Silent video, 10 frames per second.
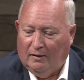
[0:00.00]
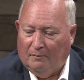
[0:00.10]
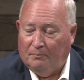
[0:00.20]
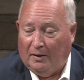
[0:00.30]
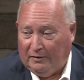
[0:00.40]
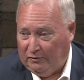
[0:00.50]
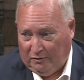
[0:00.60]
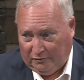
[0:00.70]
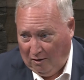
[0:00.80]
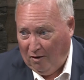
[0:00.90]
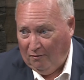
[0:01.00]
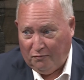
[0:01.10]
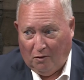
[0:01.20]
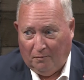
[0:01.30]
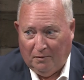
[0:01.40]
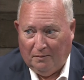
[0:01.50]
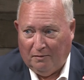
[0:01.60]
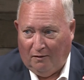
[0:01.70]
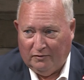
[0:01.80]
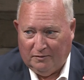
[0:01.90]
But this is all formed by the
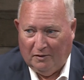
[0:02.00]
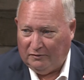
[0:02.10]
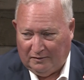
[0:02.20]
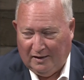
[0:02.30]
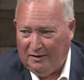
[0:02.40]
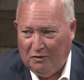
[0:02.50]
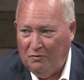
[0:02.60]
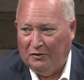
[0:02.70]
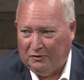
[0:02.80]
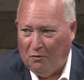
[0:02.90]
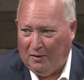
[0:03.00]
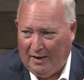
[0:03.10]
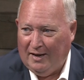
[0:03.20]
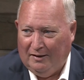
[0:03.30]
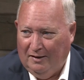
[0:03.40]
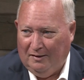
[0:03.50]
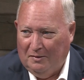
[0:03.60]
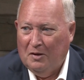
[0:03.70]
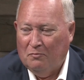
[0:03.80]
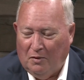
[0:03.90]
province of New Brunswick. They knew this going ahead,
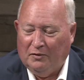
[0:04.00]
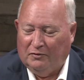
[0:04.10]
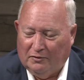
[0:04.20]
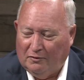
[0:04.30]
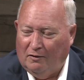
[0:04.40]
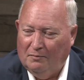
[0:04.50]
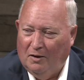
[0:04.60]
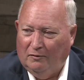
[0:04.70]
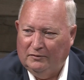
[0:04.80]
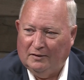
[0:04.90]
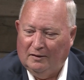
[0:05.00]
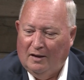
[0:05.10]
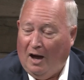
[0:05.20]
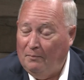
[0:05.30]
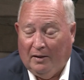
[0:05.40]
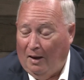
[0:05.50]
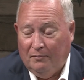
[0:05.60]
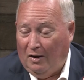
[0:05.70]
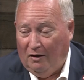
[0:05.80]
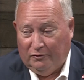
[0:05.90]
what this is all about. So
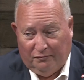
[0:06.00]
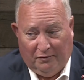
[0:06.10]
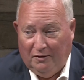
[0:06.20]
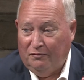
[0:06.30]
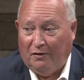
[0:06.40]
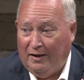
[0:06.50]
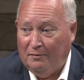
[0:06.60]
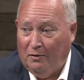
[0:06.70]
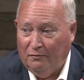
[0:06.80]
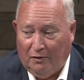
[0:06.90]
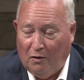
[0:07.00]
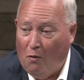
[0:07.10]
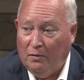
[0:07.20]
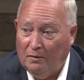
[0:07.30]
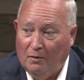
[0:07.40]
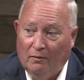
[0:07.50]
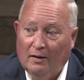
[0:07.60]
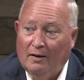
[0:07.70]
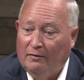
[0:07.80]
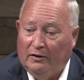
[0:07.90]
I was very frank about it, very open about
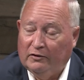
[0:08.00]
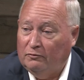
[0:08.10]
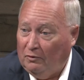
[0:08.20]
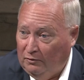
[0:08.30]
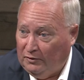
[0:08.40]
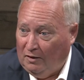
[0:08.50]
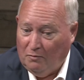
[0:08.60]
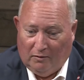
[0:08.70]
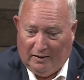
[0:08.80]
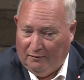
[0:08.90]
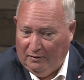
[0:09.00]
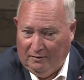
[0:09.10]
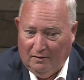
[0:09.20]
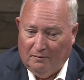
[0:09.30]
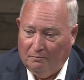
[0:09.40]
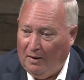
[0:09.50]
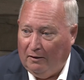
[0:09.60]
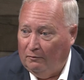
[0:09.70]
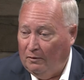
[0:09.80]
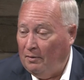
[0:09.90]
this is what it's all about, and every
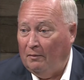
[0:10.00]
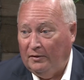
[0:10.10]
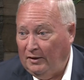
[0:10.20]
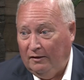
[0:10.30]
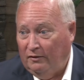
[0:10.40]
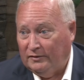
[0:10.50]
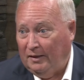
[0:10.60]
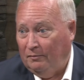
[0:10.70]
mayor will probably tell you the same